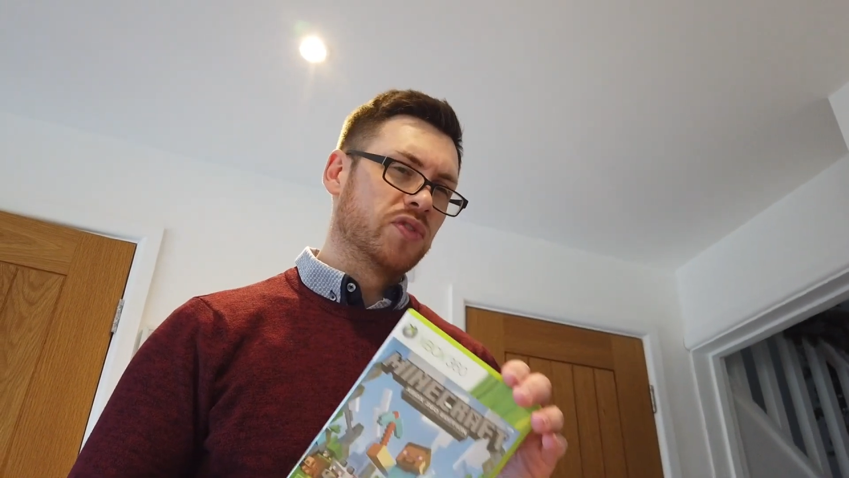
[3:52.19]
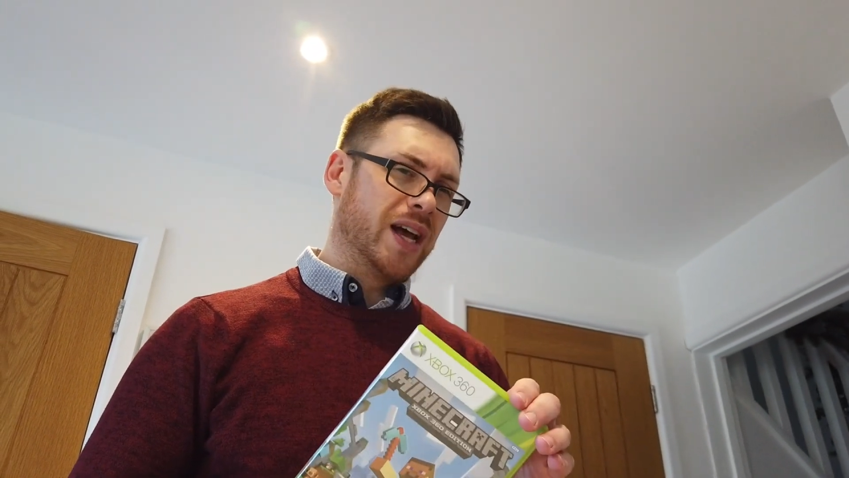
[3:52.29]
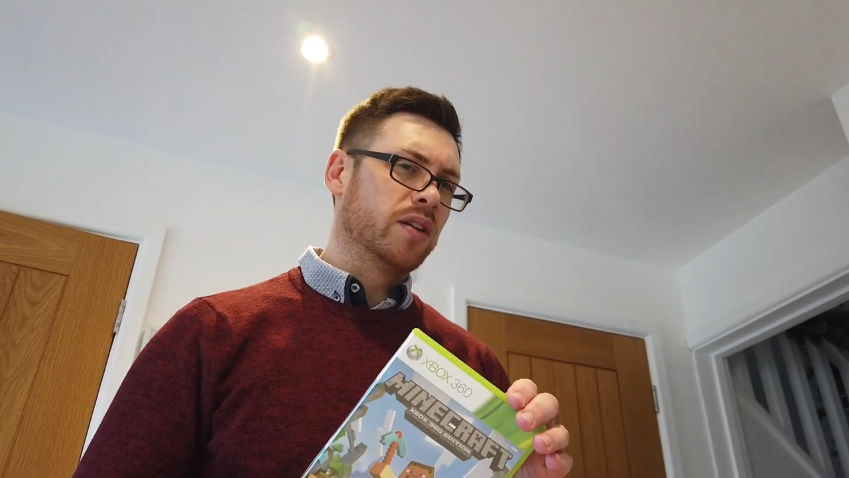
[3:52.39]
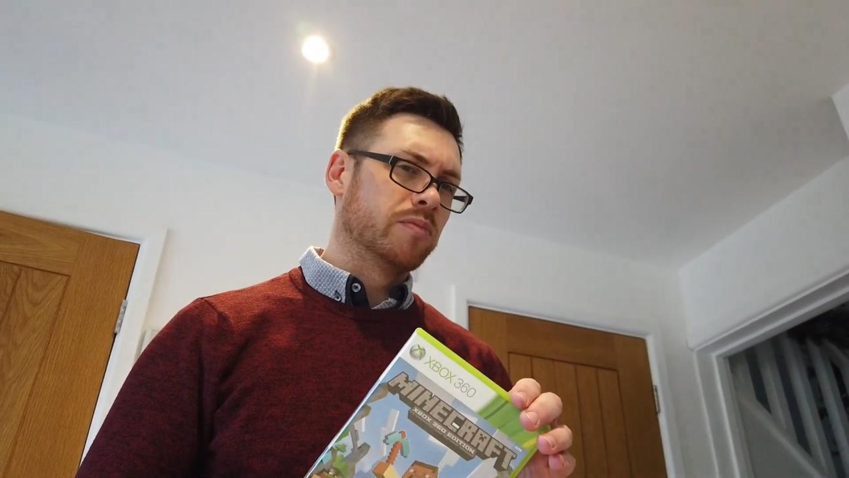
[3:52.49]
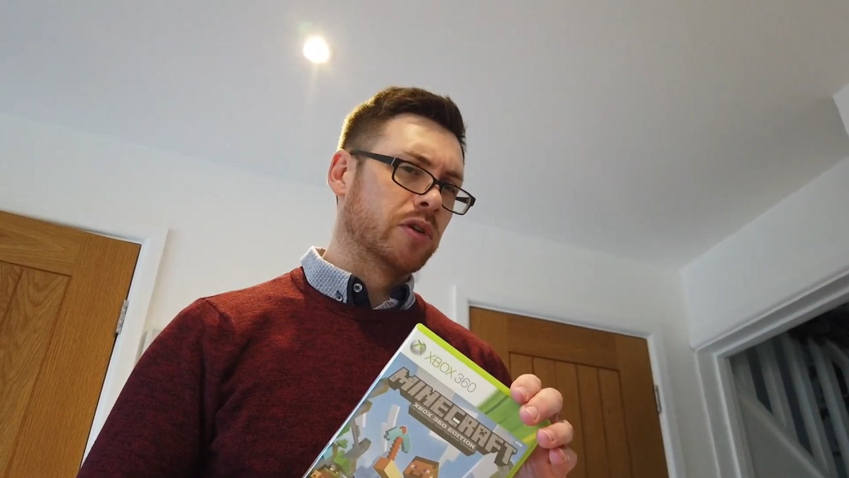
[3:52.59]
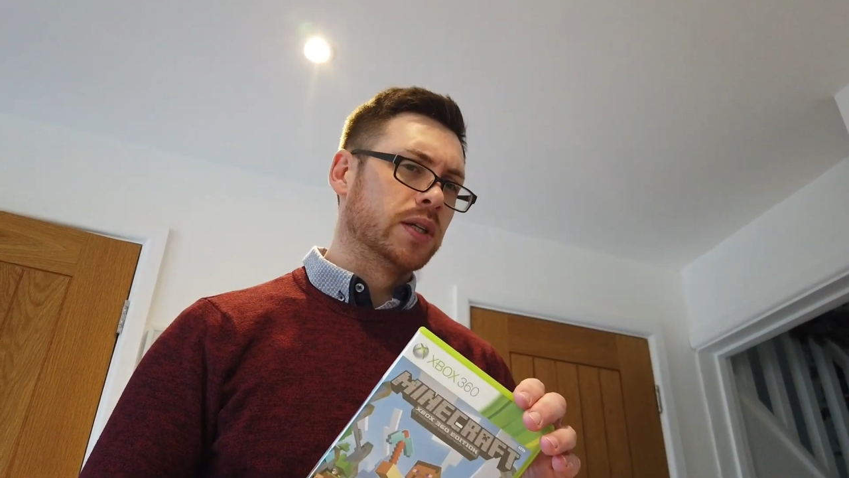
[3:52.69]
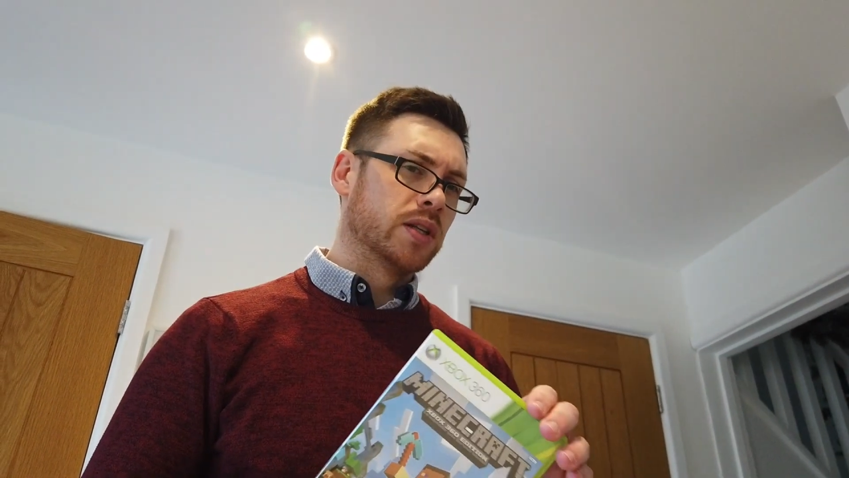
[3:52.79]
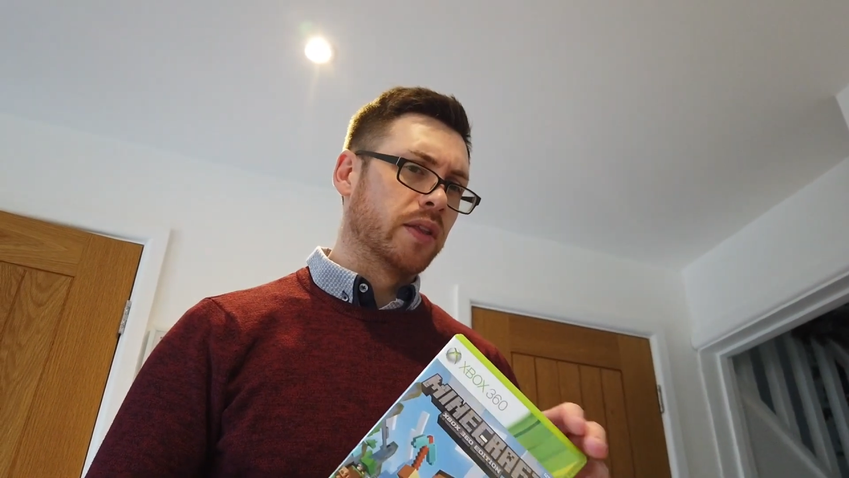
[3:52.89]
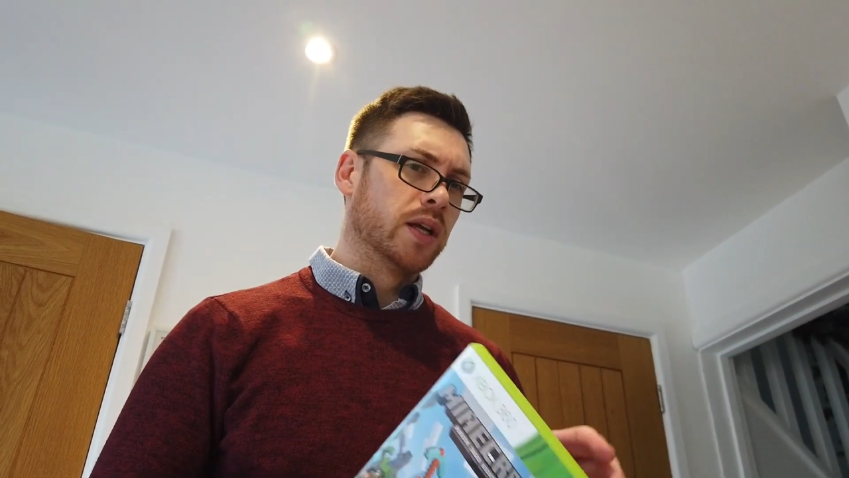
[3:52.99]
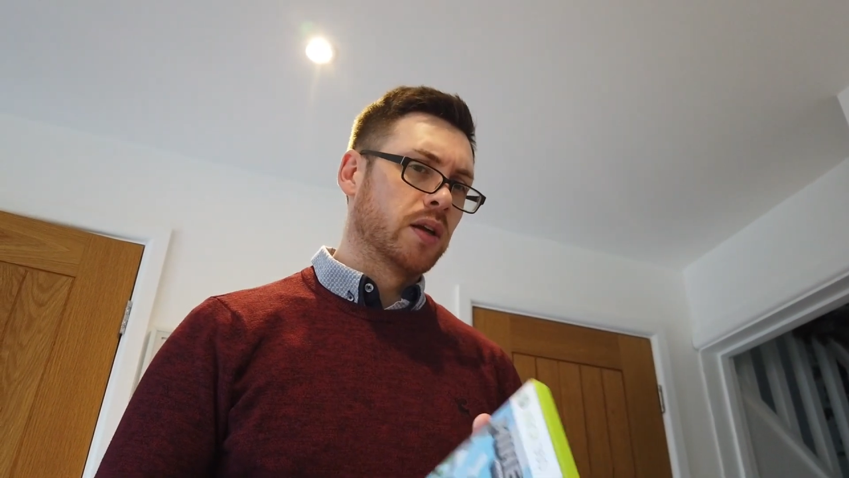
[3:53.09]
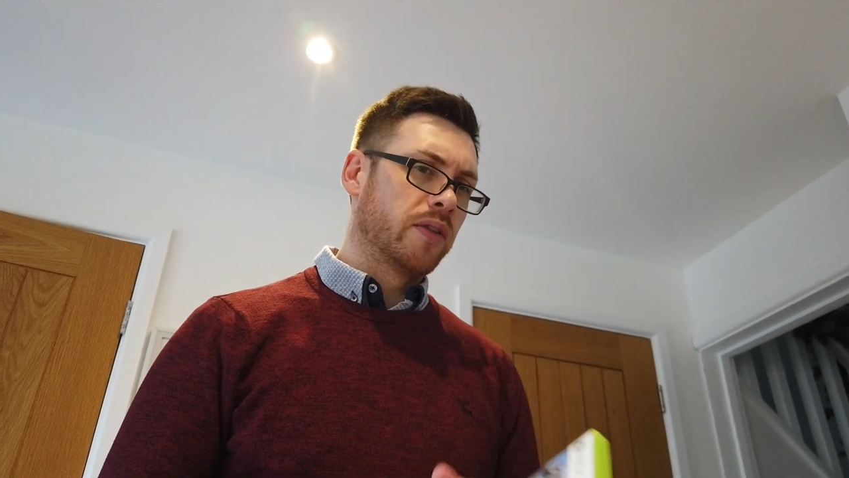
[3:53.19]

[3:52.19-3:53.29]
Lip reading: down in price, I think.